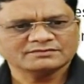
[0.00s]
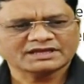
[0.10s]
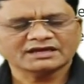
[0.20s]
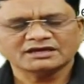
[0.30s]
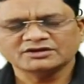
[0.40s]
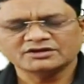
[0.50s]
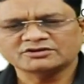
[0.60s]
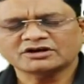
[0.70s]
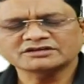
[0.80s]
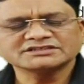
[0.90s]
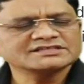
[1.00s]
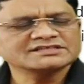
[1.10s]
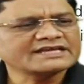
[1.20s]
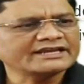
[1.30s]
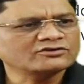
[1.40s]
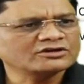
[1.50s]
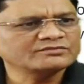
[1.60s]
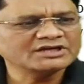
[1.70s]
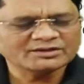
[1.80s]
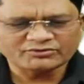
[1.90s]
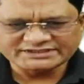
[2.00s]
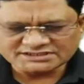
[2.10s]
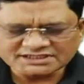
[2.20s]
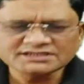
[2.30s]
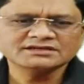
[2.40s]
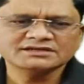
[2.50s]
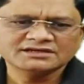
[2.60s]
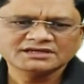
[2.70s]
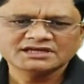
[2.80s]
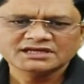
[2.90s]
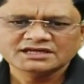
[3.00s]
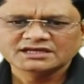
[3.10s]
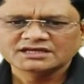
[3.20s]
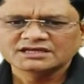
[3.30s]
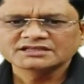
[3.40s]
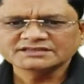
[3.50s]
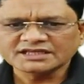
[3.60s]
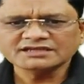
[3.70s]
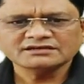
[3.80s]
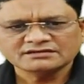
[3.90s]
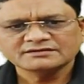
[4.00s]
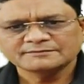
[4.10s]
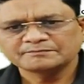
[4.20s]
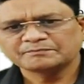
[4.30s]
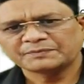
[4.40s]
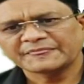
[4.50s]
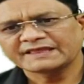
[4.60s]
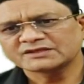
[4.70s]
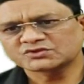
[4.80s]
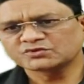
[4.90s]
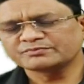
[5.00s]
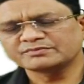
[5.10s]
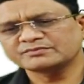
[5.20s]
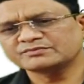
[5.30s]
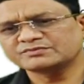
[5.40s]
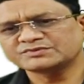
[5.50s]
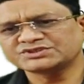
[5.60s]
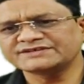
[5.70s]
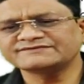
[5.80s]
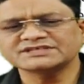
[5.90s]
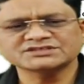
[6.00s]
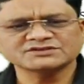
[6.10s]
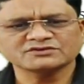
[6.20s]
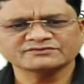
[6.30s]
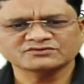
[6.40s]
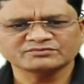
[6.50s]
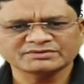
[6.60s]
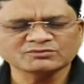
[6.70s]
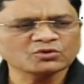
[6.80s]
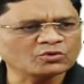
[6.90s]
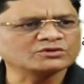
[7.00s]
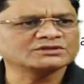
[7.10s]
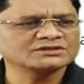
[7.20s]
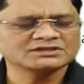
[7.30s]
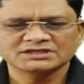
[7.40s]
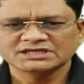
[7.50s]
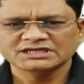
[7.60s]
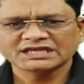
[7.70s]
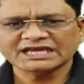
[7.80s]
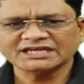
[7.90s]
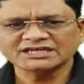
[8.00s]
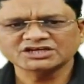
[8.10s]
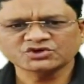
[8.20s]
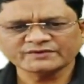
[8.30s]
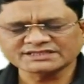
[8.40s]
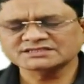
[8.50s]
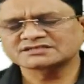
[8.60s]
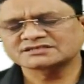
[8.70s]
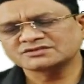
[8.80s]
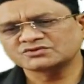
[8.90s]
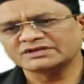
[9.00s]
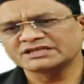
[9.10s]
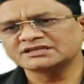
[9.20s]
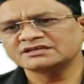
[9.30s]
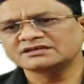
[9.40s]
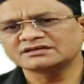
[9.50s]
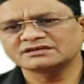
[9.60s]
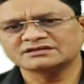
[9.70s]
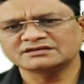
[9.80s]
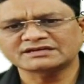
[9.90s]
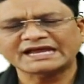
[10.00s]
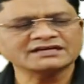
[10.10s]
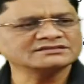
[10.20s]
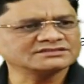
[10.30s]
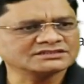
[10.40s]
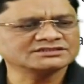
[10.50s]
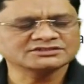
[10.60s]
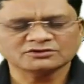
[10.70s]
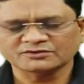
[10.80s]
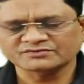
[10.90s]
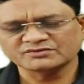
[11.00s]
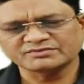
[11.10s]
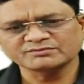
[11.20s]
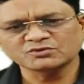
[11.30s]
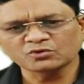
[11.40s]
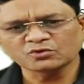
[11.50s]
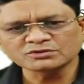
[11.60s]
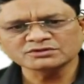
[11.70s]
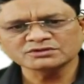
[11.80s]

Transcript: ad hoc judges cannot be appointed, then the Chief Justice of Supreme Court can request to any retired judge of Supreme Court